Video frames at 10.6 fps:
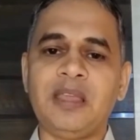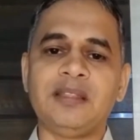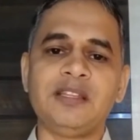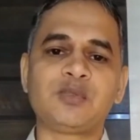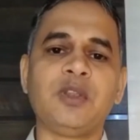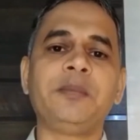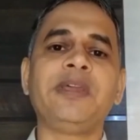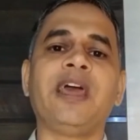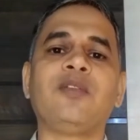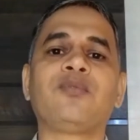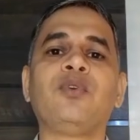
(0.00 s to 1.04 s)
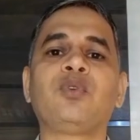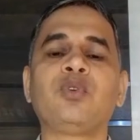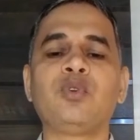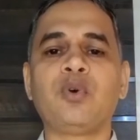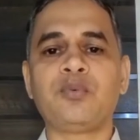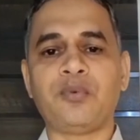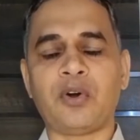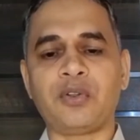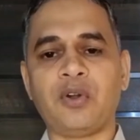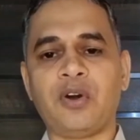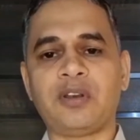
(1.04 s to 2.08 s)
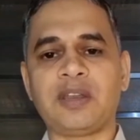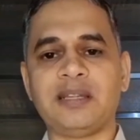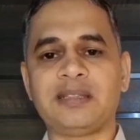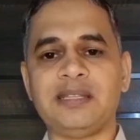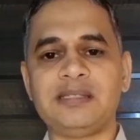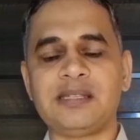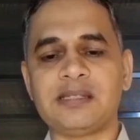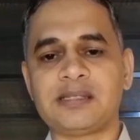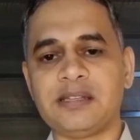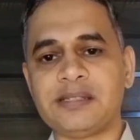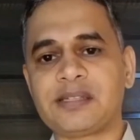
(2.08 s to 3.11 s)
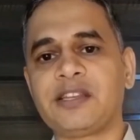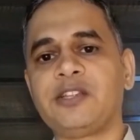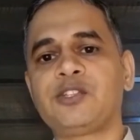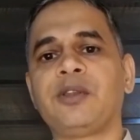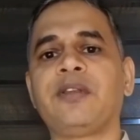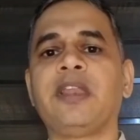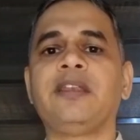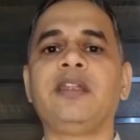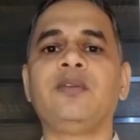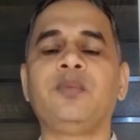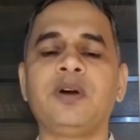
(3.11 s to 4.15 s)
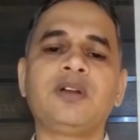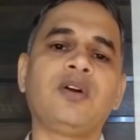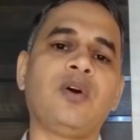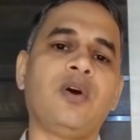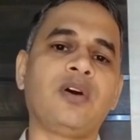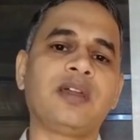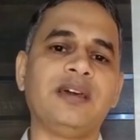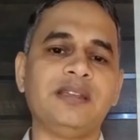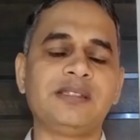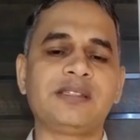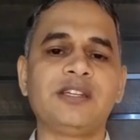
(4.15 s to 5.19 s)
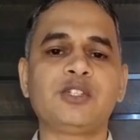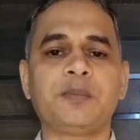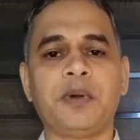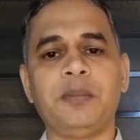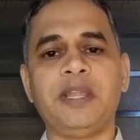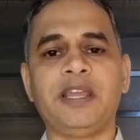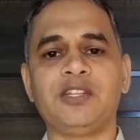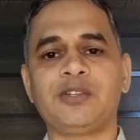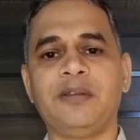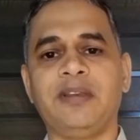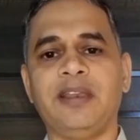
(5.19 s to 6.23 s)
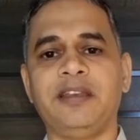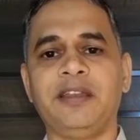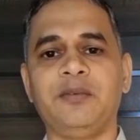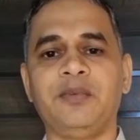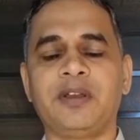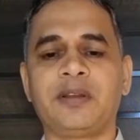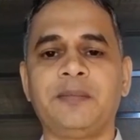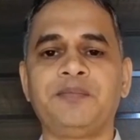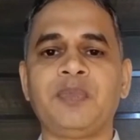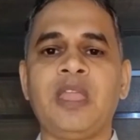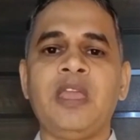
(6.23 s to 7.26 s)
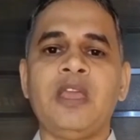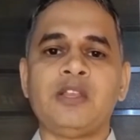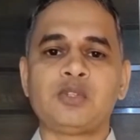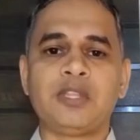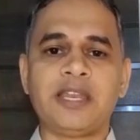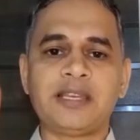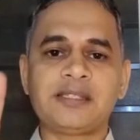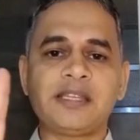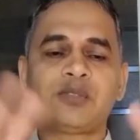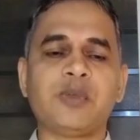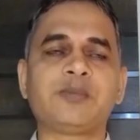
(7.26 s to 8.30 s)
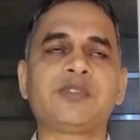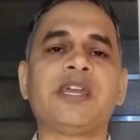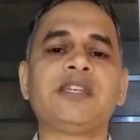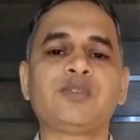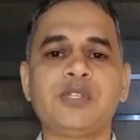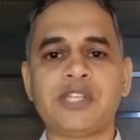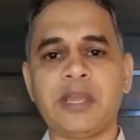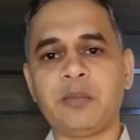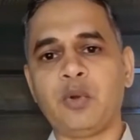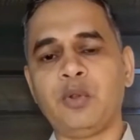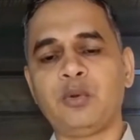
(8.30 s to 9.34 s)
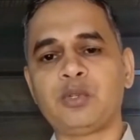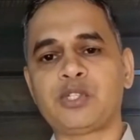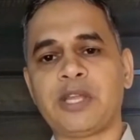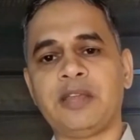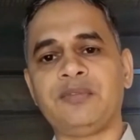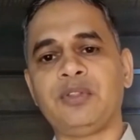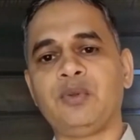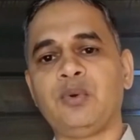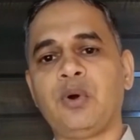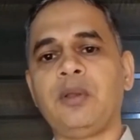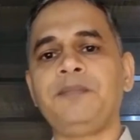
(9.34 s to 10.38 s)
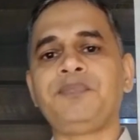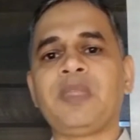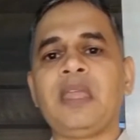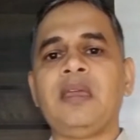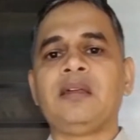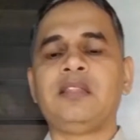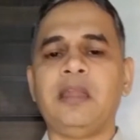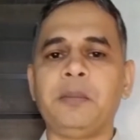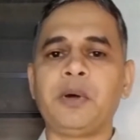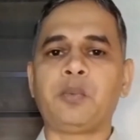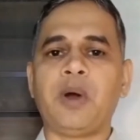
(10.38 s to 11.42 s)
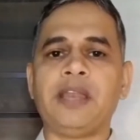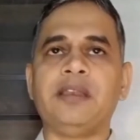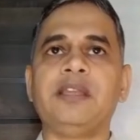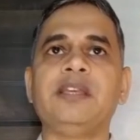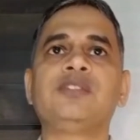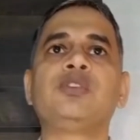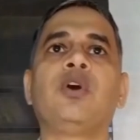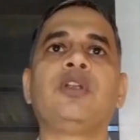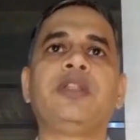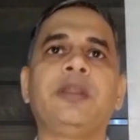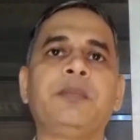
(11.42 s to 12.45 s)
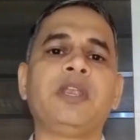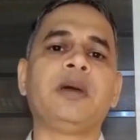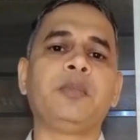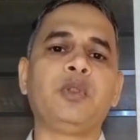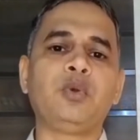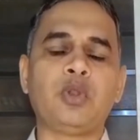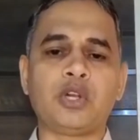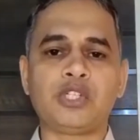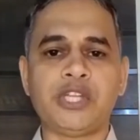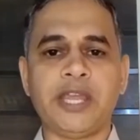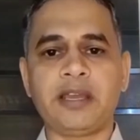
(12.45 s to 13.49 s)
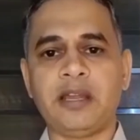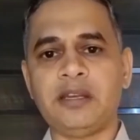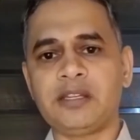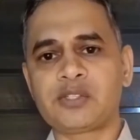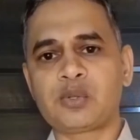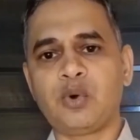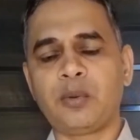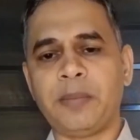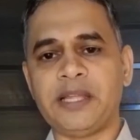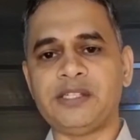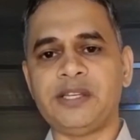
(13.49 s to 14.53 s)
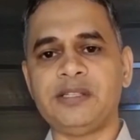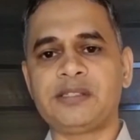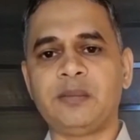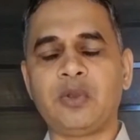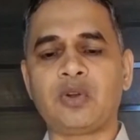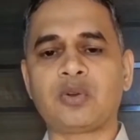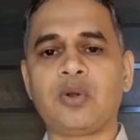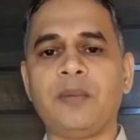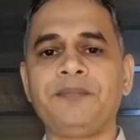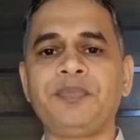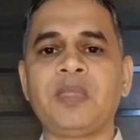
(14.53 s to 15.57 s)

This will be helpful to you for your thesis, dissertation related work or research publication related work. So there are 6 websites which I am going to share with you all. The number 1 is your www.check_plagiarism.com.